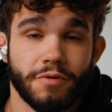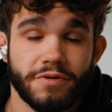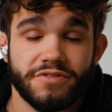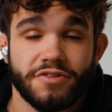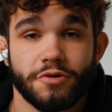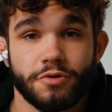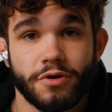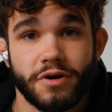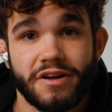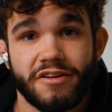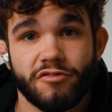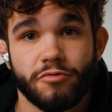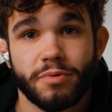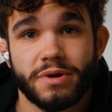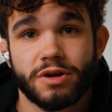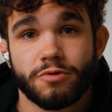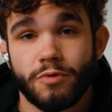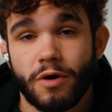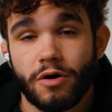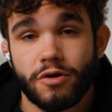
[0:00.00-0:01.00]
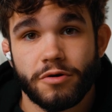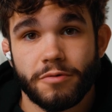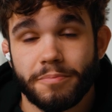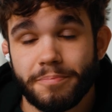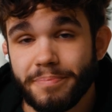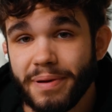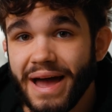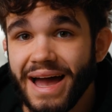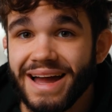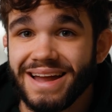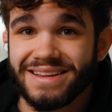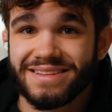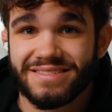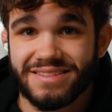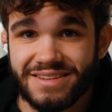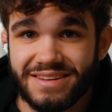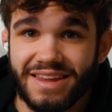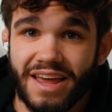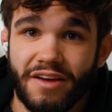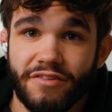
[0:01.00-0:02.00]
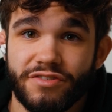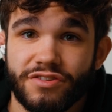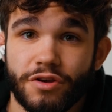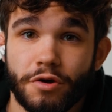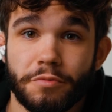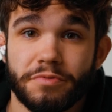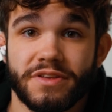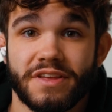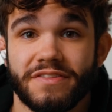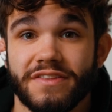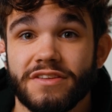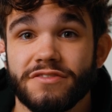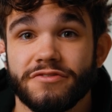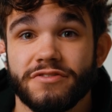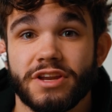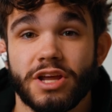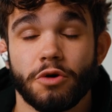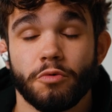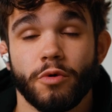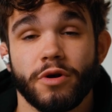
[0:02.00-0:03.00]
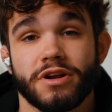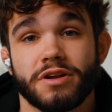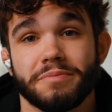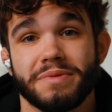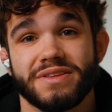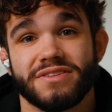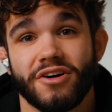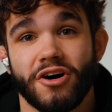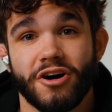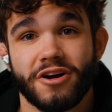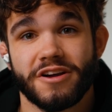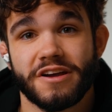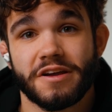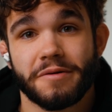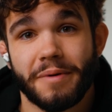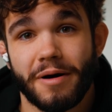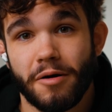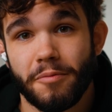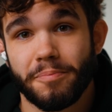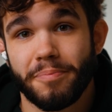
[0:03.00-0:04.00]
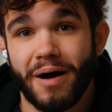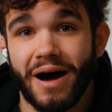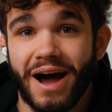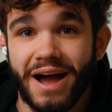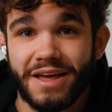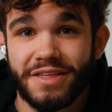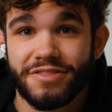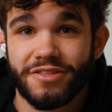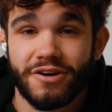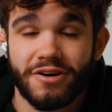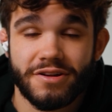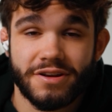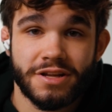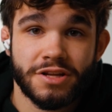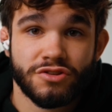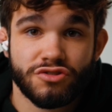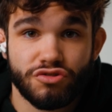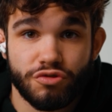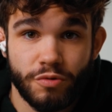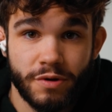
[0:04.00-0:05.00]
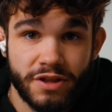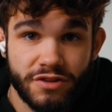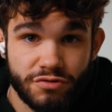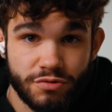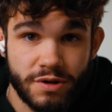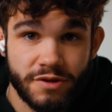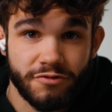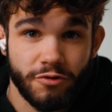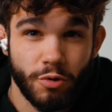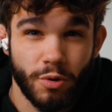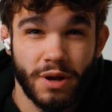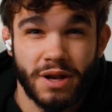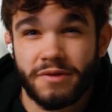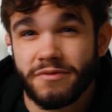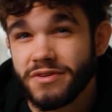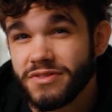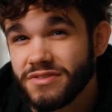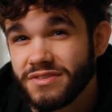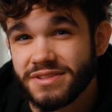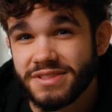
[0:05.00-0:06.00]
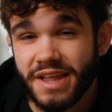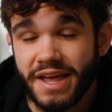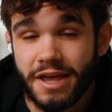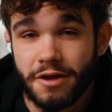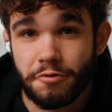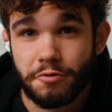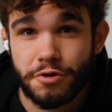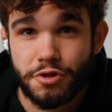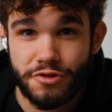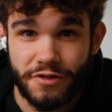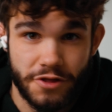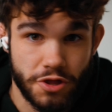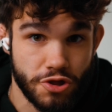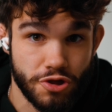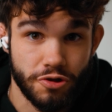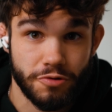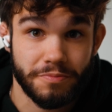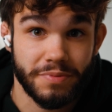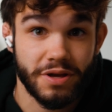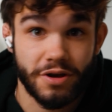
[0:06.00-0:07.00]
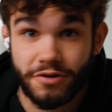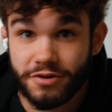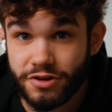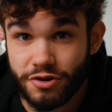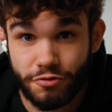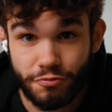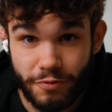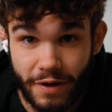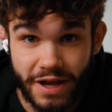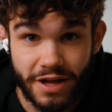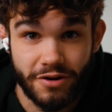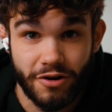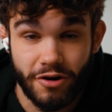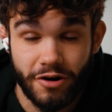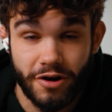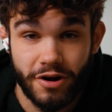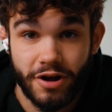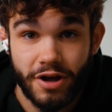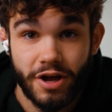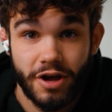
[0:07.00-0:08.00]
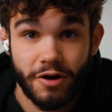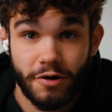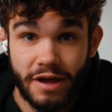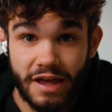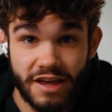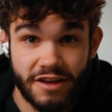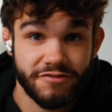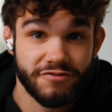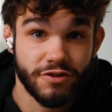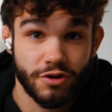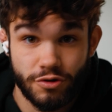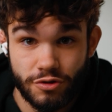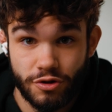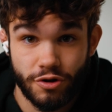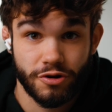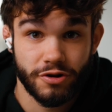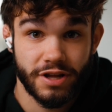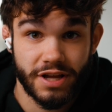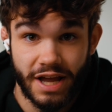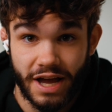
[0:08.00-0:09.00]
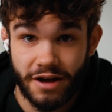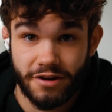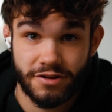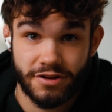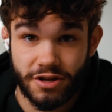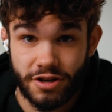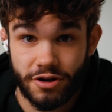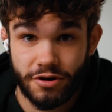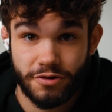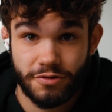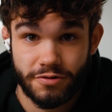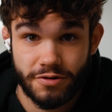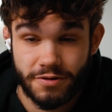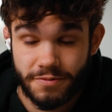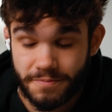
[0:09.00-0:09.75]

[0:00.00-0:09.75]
What's going on, everybody? Welcome back to Devslopes. In this video, we're going to be talking about Python in 2024 and if it's a language that should be on your radar if you're learning how to code.